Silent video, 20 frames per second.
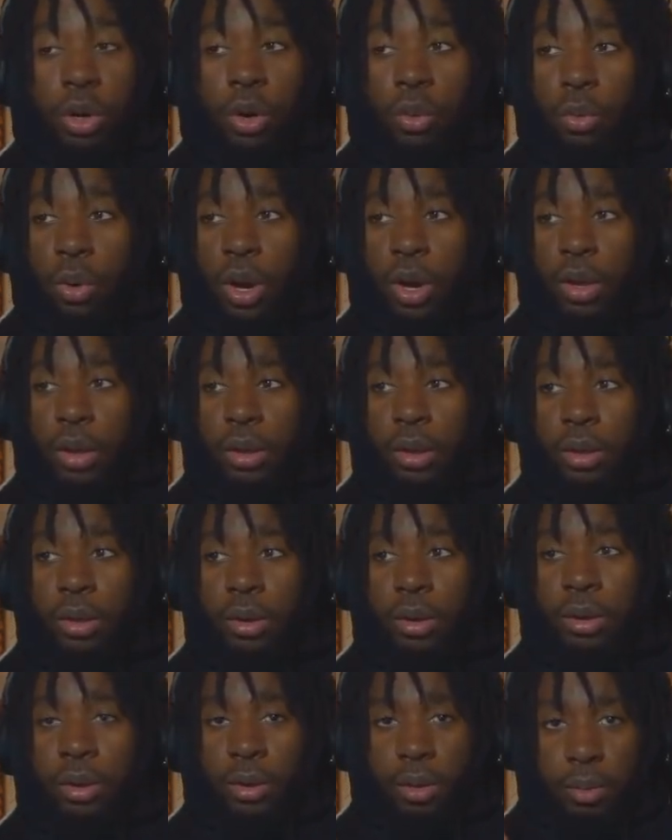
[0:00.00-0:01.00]
What?
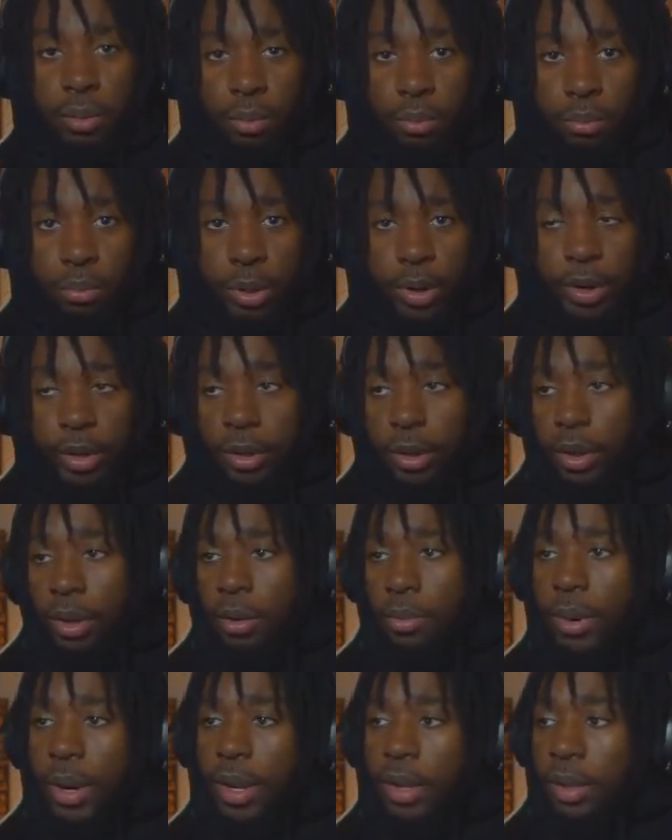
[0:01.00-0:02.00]
Brick,
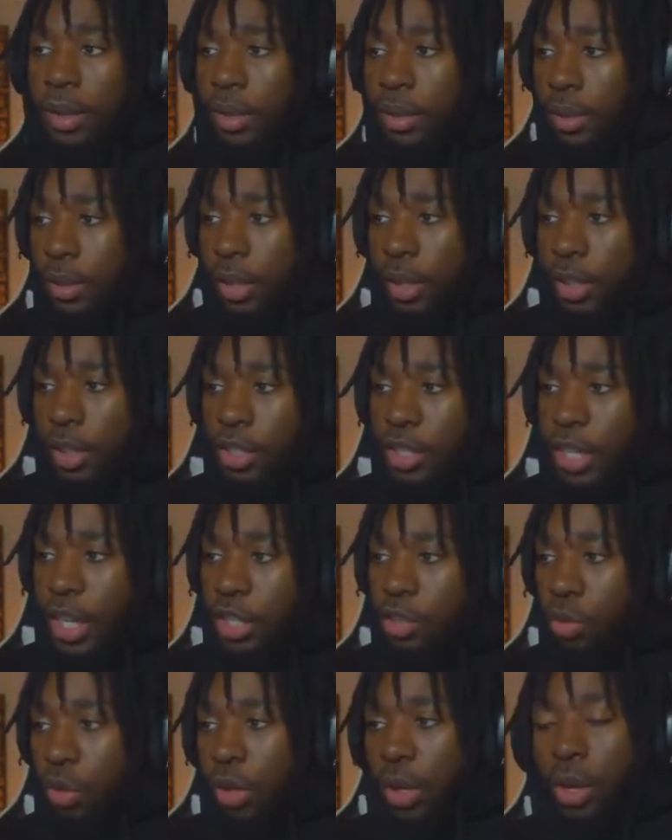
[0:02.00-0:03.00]
right? Look at this
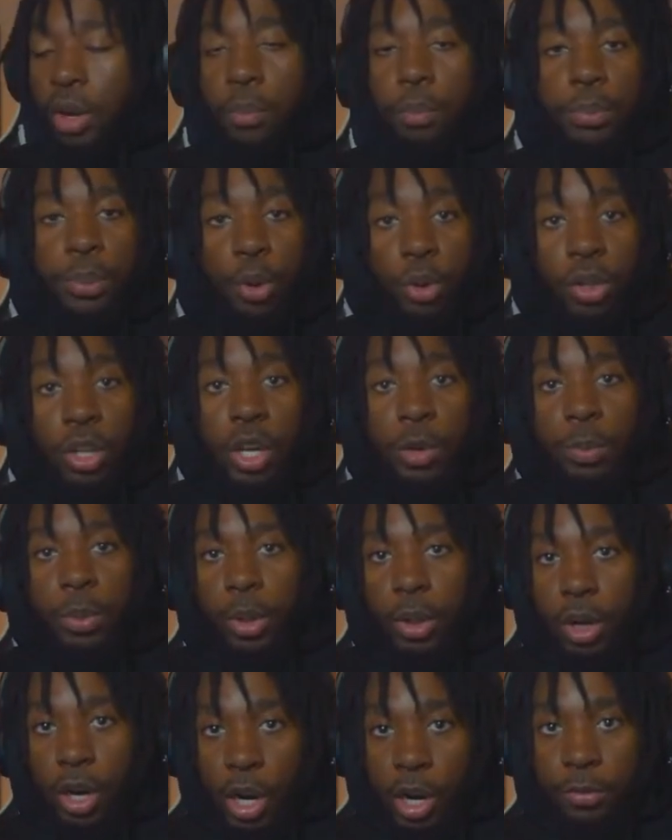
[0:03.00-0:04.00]
next one. Pull up
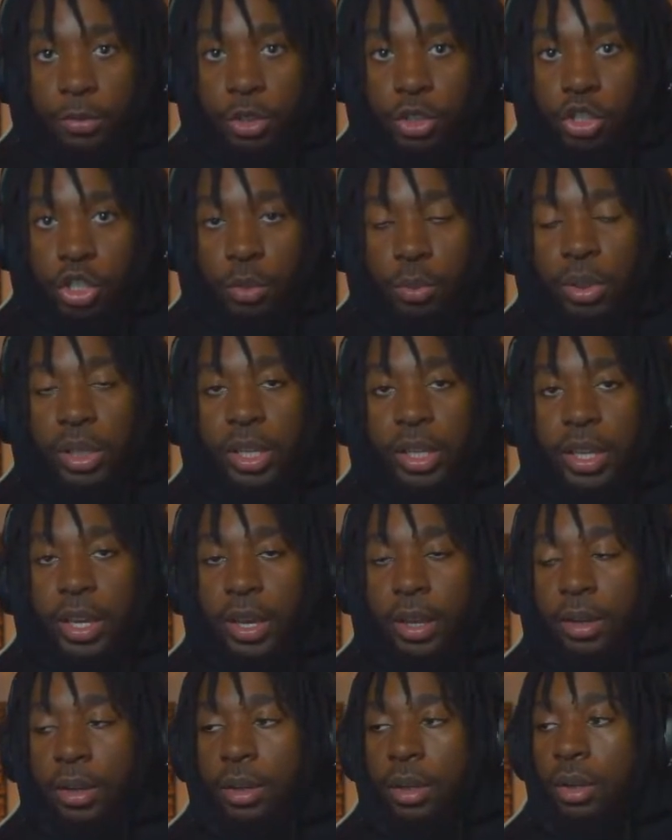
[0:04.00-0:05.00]
off the dribble again.